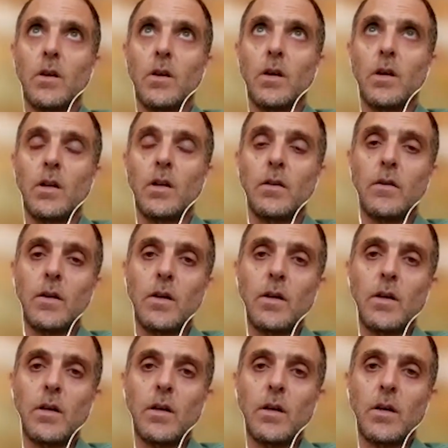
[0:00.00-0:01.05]
And
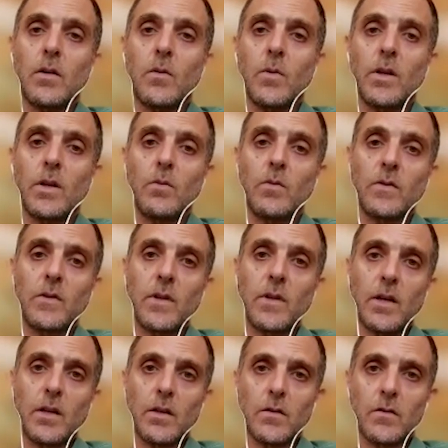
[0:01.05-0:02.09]
when he was
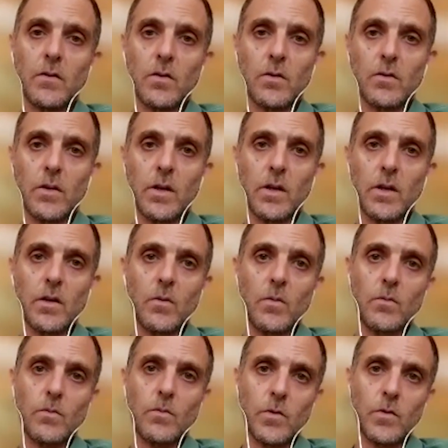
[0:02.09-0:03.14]
9 years old, they
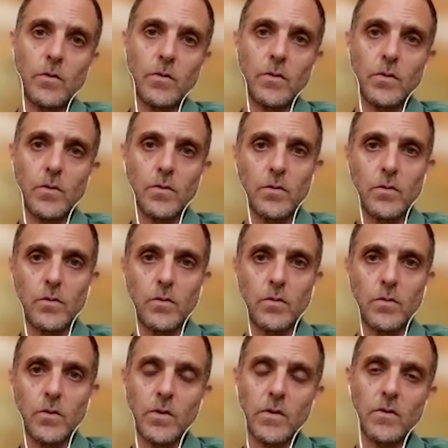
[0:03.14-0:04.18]
moved to
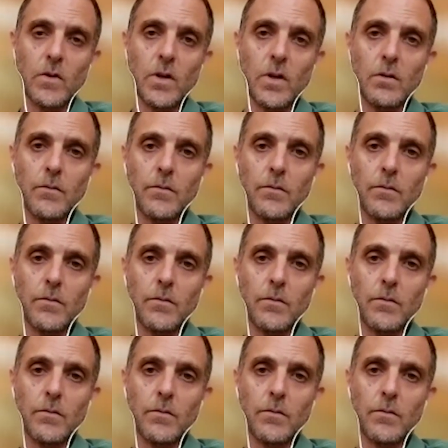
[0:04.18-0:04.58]
Israel,